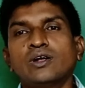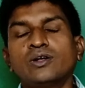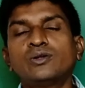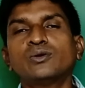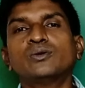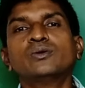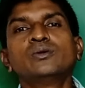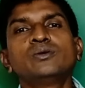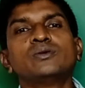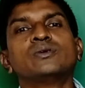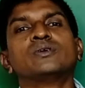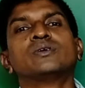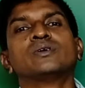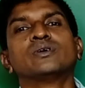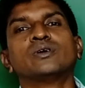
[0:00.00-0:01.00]
To
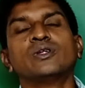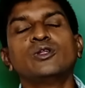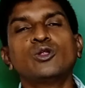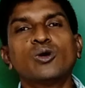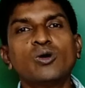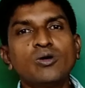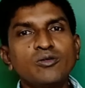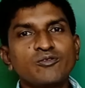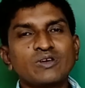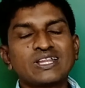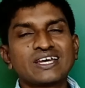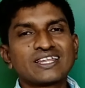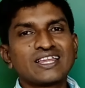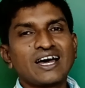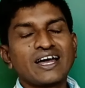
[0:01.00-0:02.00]
know whether
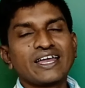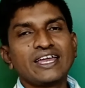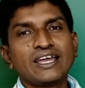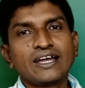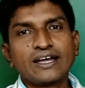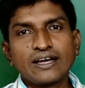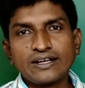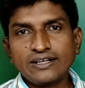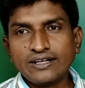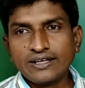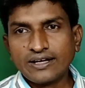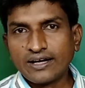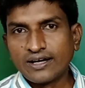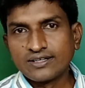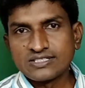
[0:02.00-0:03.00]
the
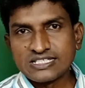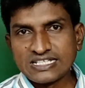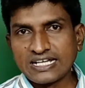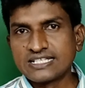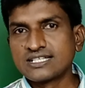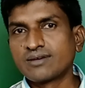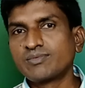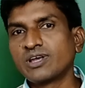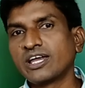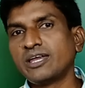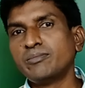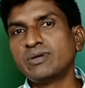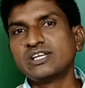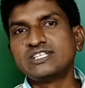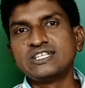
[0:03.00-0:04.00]
size of the
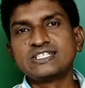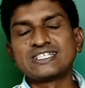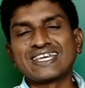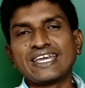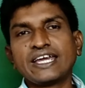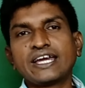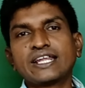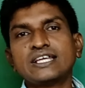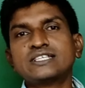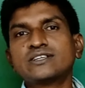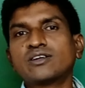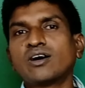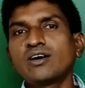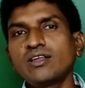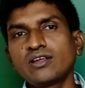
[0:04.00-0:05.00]
image is increased
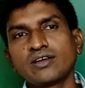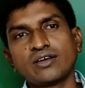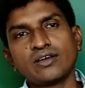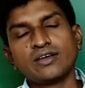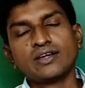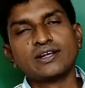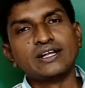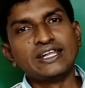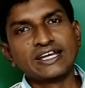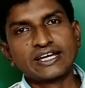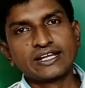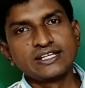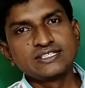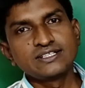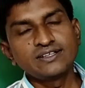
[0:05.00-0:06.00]
or
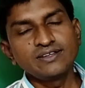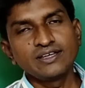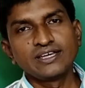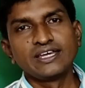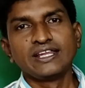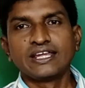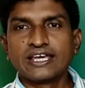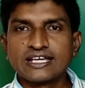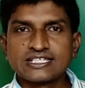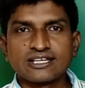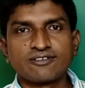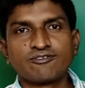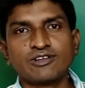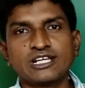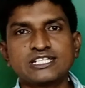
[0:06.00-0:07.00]
decreased in case
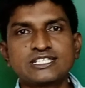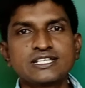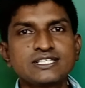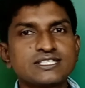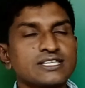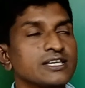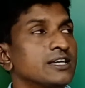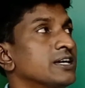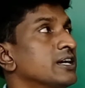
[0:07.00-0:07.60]
of lenses,